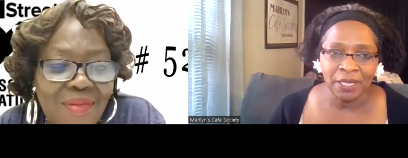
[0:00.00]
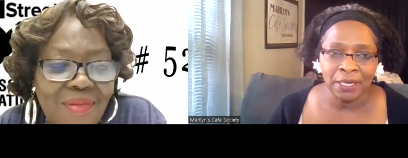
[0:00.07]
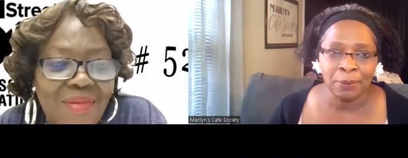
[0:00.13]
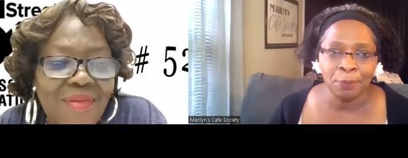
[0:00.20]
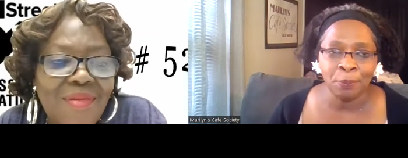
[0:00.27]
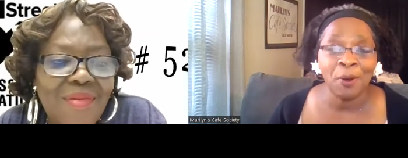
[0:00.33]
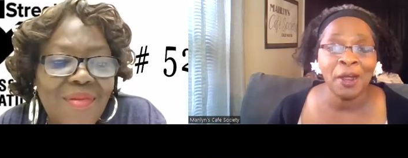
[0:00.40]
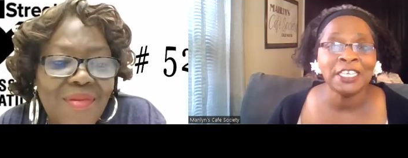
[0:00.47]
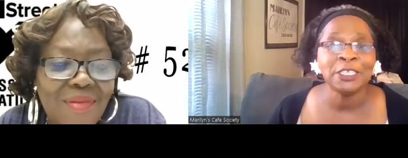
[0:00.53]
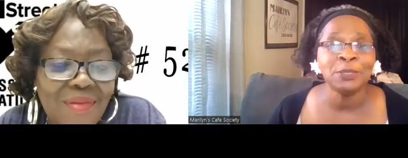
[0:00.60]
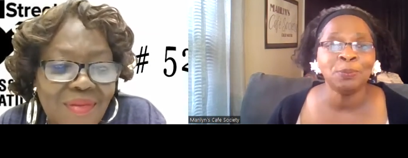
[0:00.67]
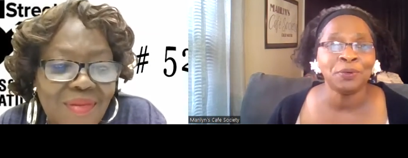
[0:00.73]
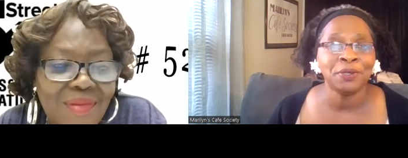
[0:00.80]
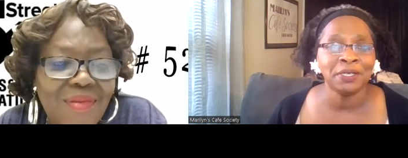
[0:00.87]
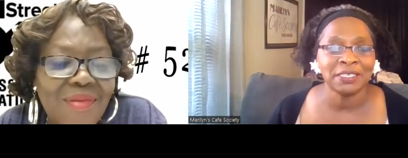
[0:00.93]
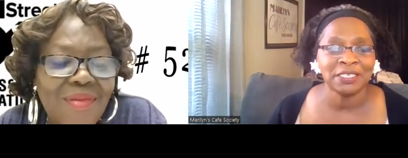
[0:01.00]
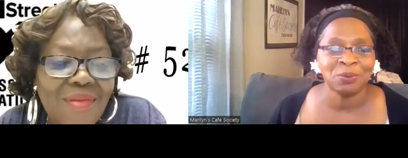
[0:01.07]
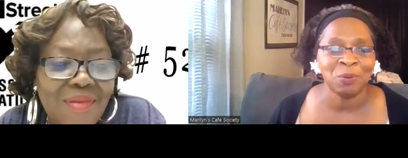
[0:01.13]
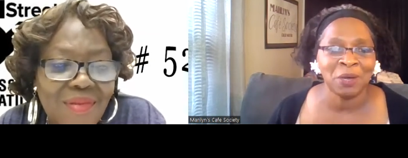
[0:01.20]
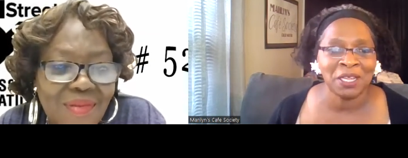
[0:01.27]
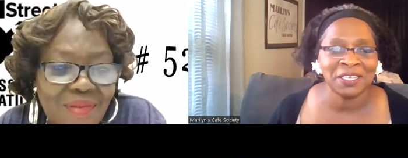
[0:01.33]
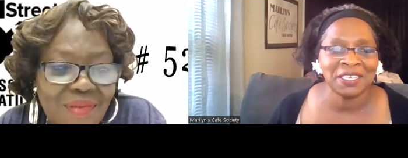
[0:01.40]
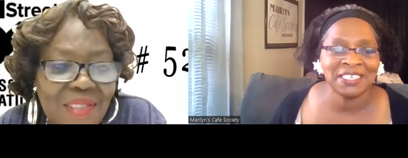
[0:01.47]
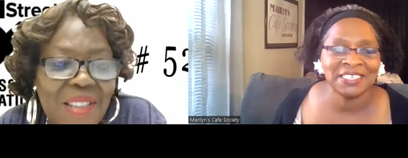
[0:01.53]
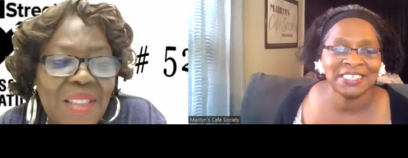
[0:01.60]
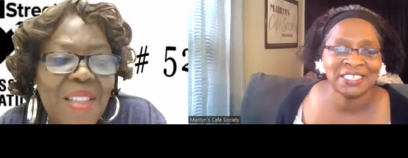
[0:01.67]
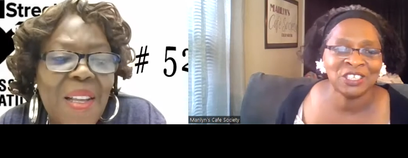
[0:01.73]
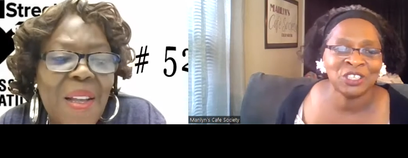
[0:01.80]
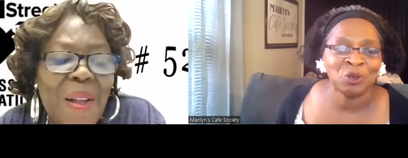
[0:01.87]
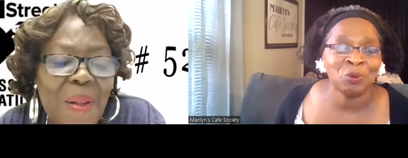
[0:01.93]
Speaker 1: and prospering as well
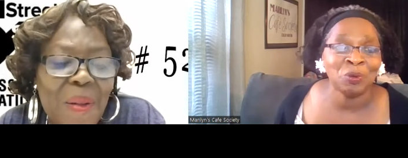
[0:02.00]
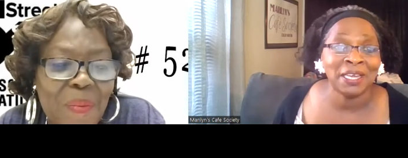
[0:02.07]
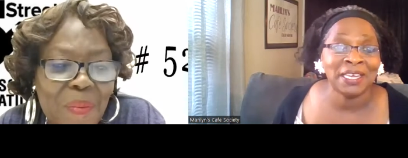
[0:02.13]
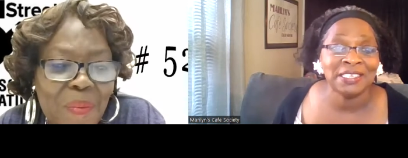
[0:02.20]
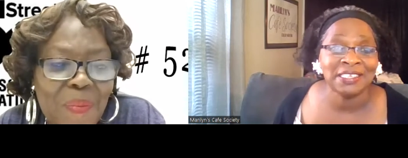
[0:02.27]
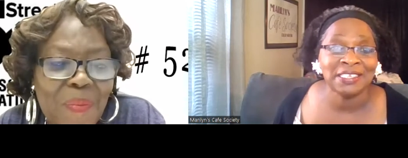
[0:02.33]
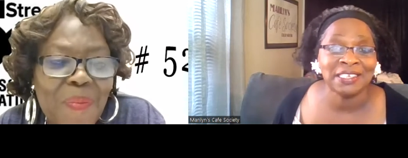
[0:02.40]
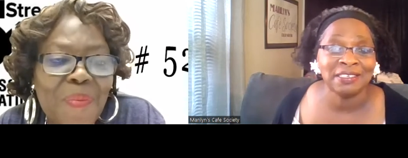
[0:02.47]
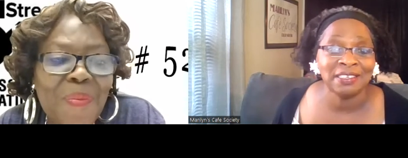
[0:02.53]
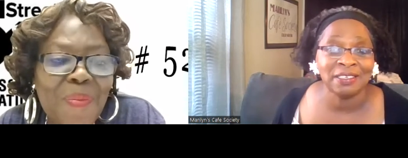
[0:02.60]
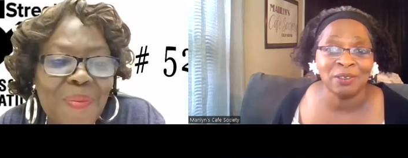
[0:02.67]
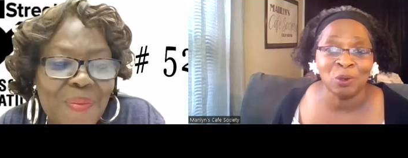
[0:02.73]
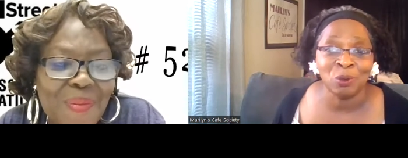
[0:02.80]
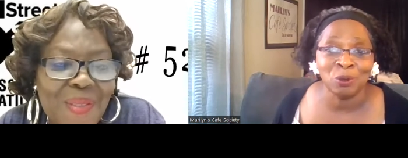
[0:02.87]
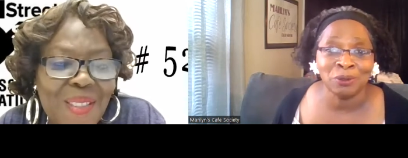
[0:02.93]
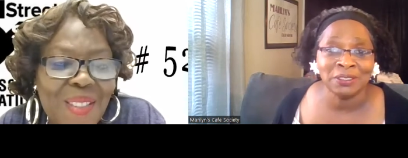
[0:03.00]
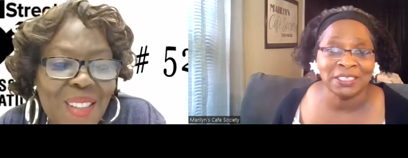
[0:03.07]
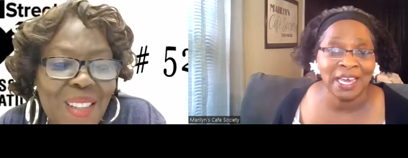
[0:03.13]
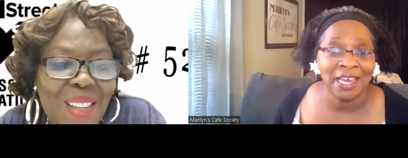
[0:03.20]
as showcasing the local